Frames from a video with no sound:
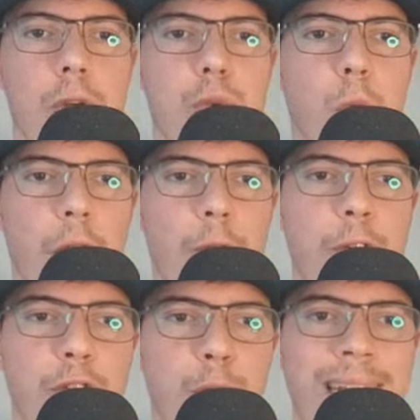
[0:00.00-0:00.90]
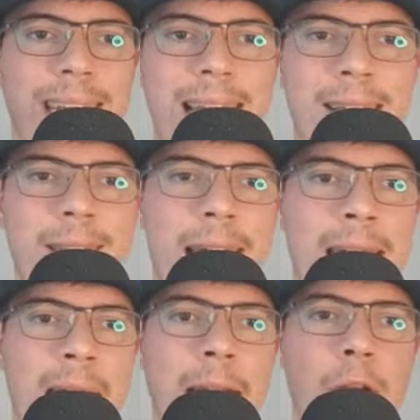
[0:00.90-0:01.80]
goes 1 for 3 in
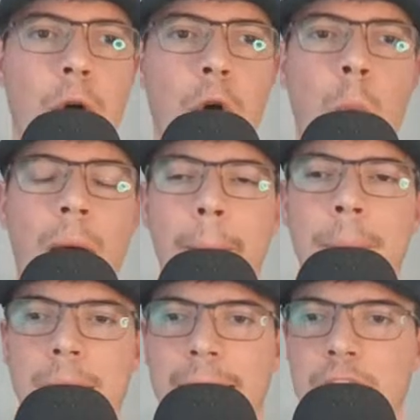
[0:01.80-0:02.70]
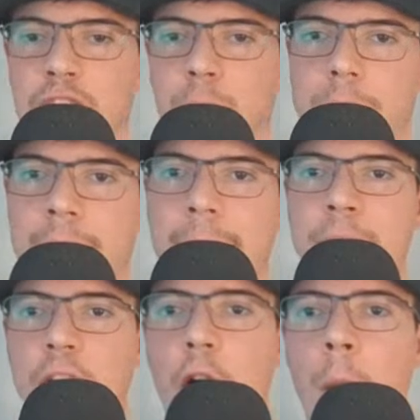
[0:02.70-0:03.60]
that 9-hole while playing
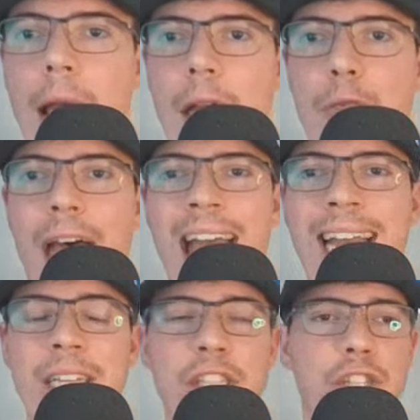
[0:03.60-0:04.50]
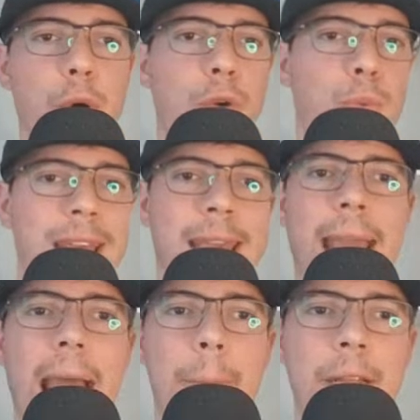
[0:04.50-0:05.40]
shortstop. So that is your
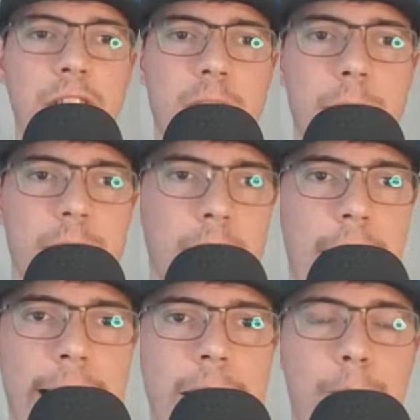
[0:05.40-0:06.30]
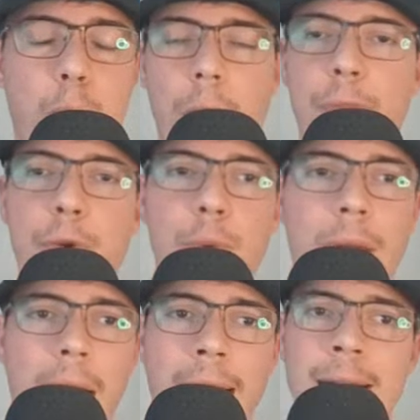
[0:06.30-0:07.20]
recap in terms of the lineup 1 through
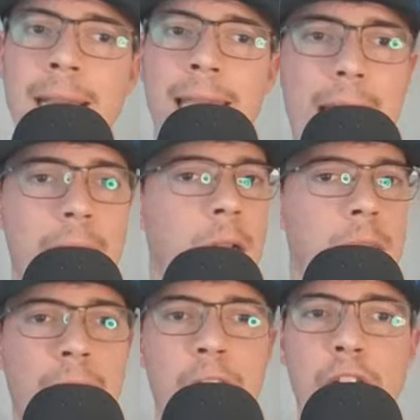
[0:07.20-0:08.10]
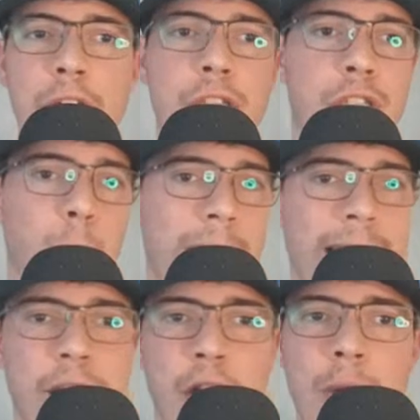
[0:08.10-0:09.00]
9. Again, a lot of good
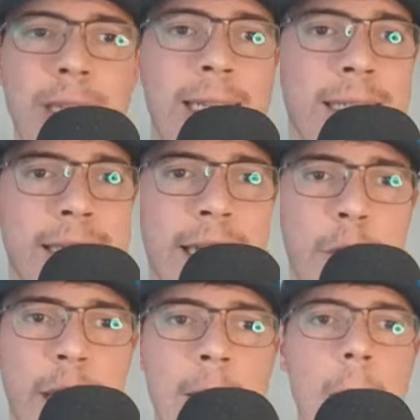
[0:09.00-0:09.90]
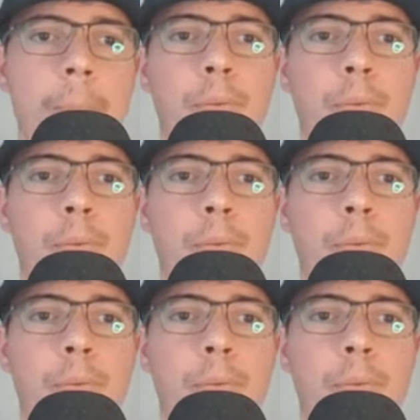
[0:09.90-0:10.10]
swings. Jose Siri,